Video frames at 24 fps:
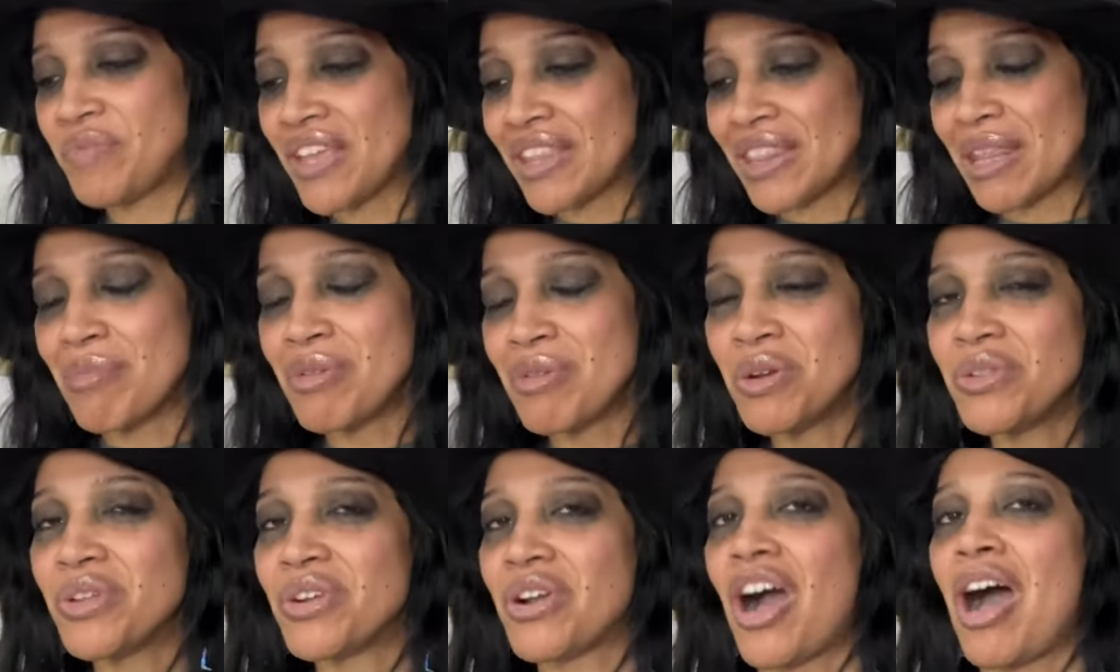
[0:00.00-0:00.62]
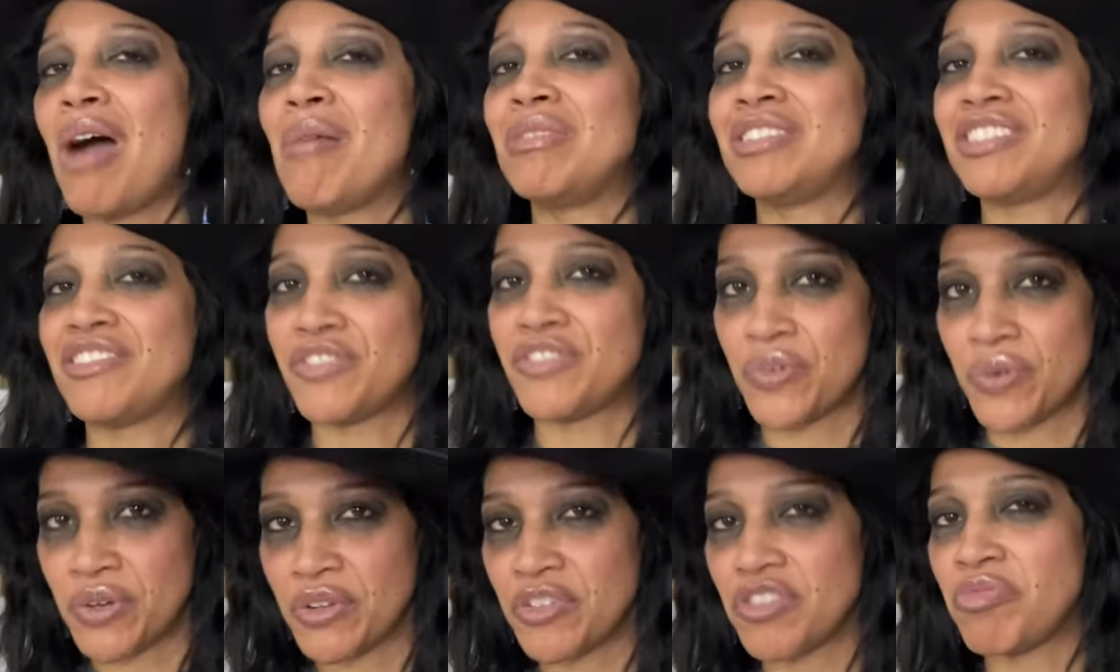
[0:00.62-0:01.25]
Let me know in the comments if
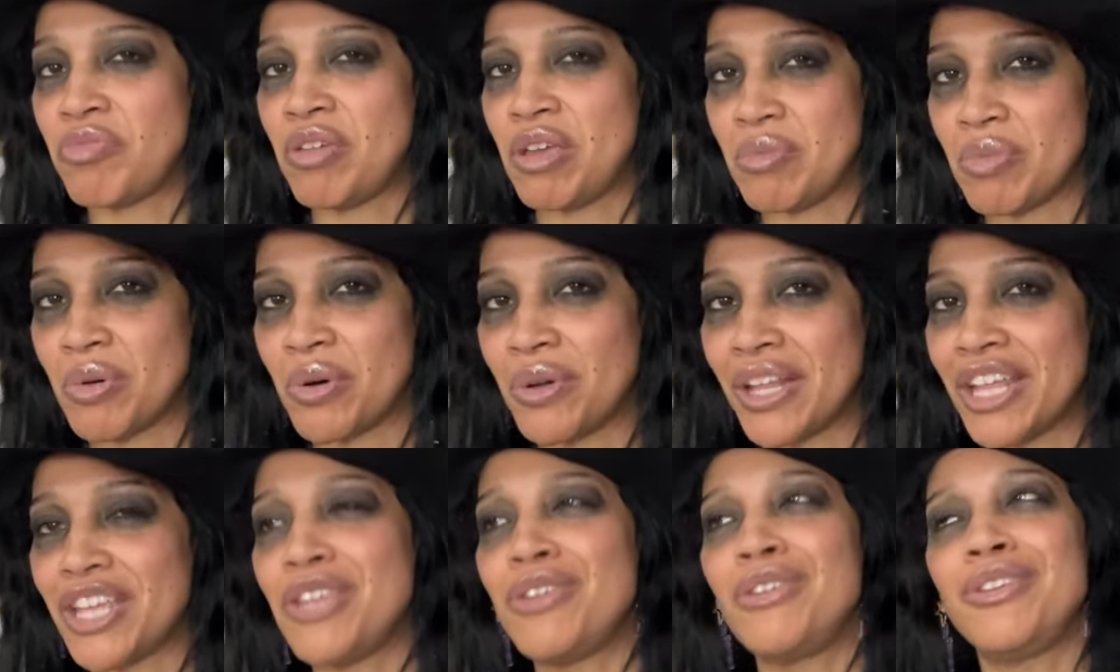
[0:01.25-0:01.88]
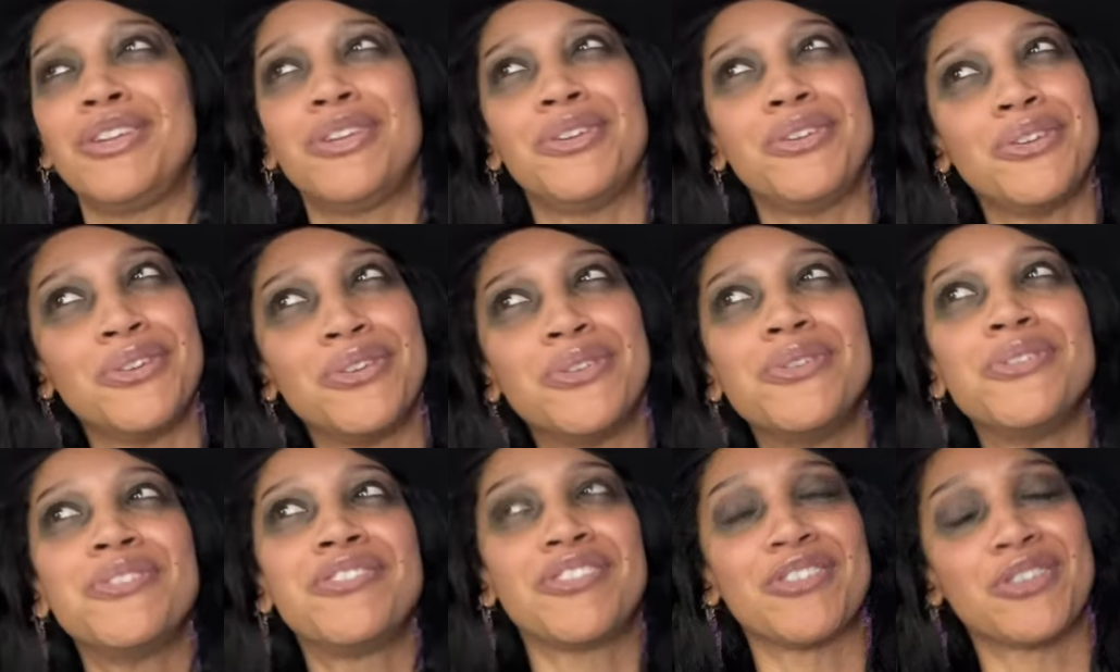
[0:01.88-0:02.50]
you're one of those people. Like, you
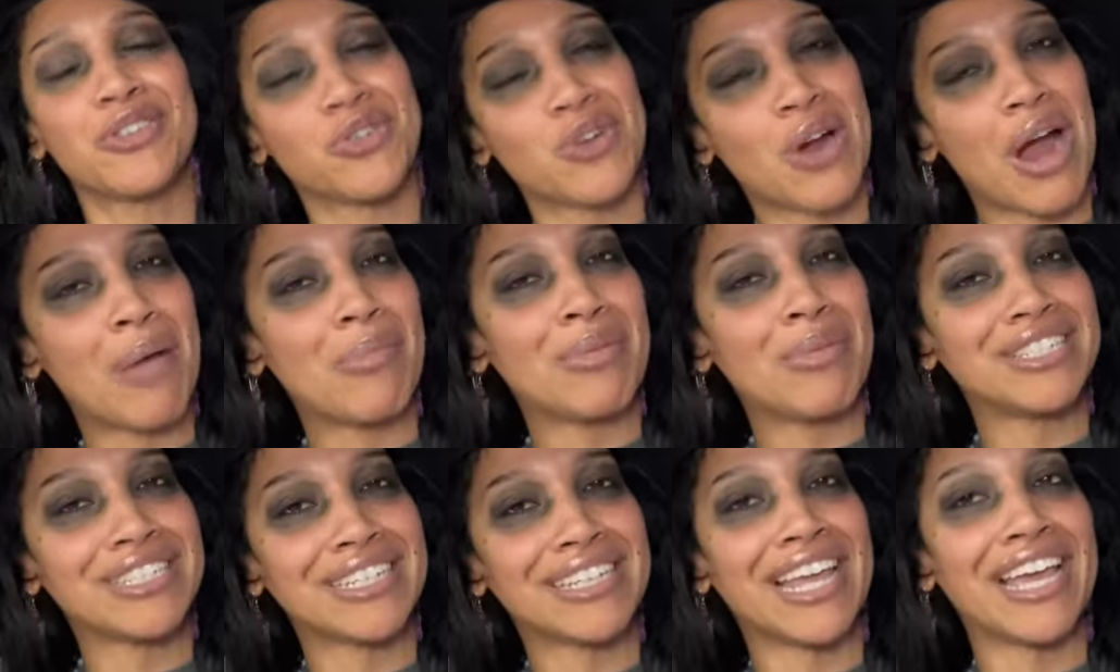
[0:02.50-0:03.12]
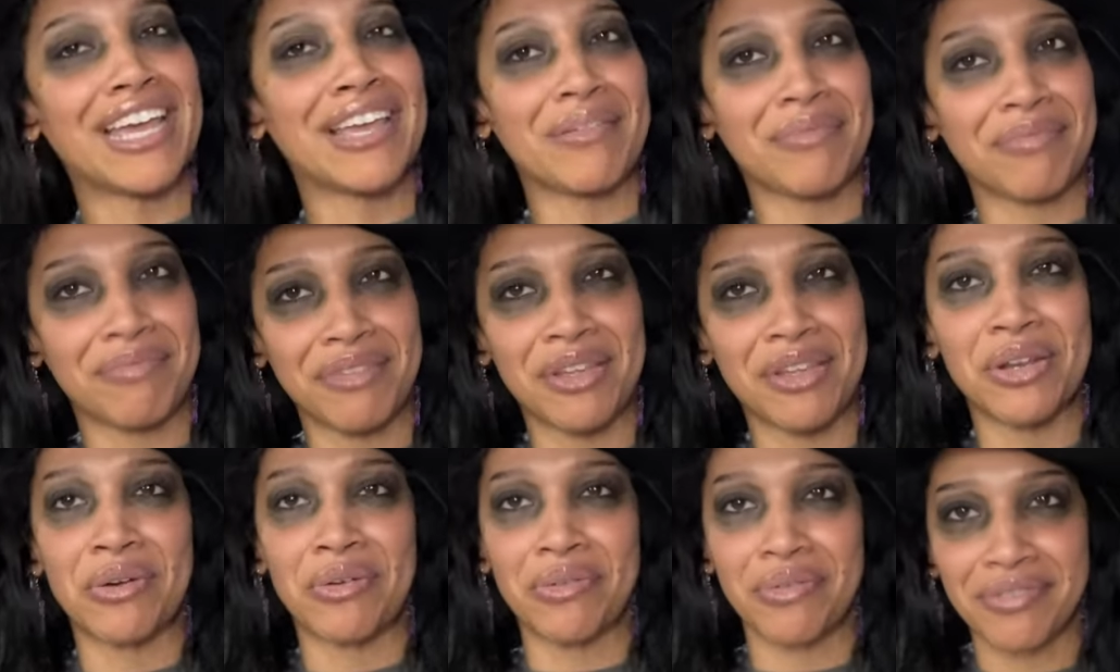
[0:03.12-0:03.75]
use your trauma to, like,
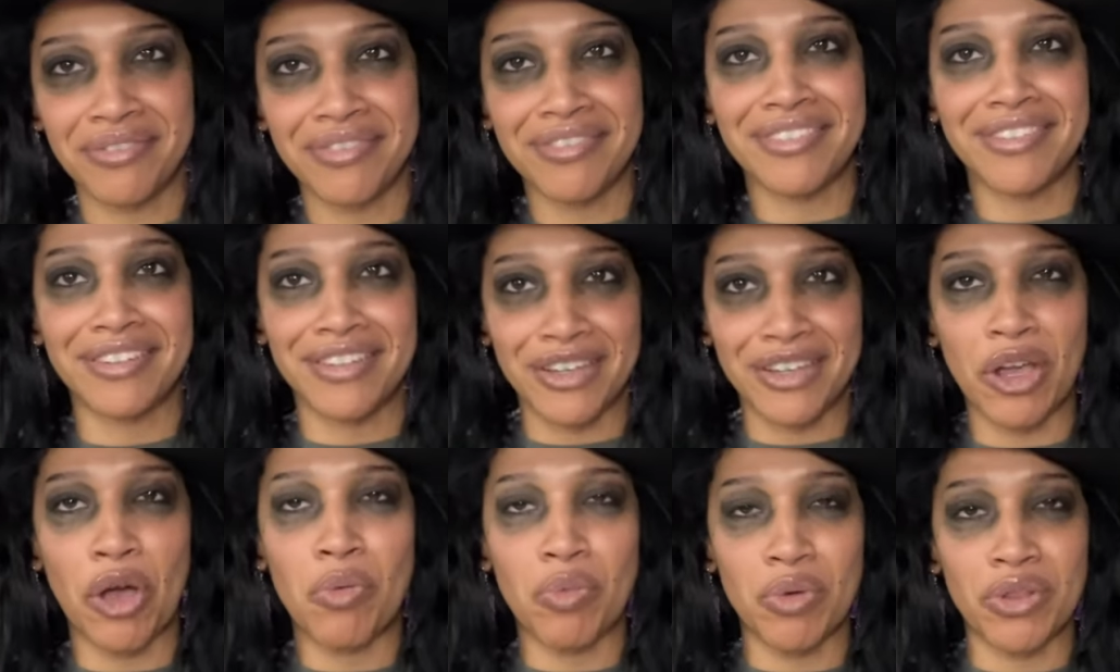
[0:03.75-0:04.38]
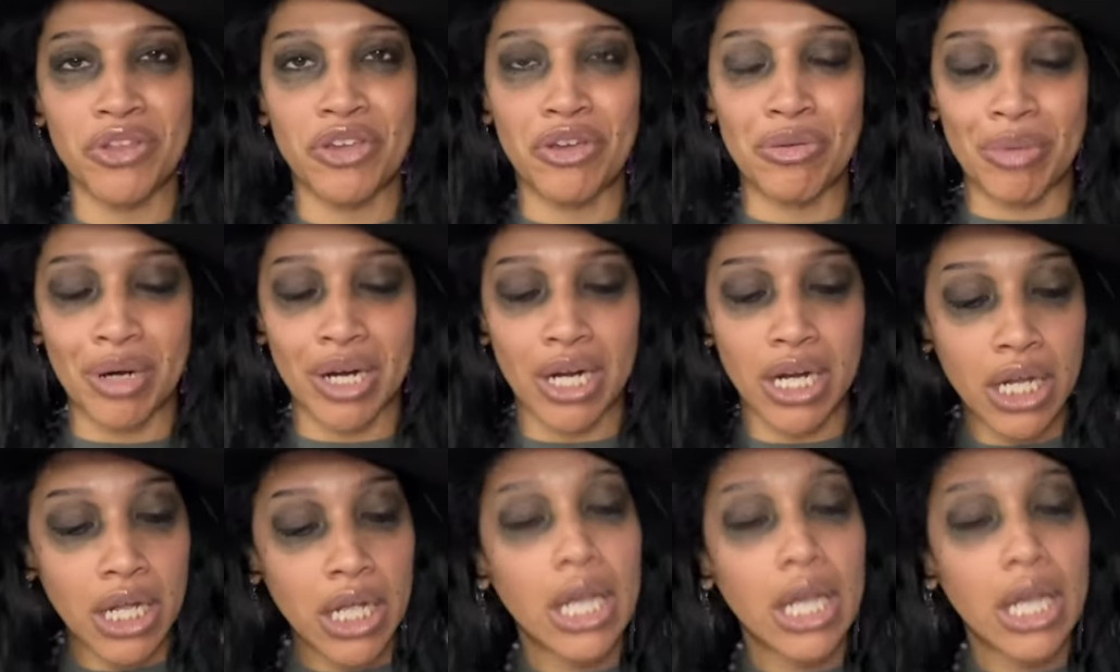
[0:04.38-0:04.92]
you know, cope with humor.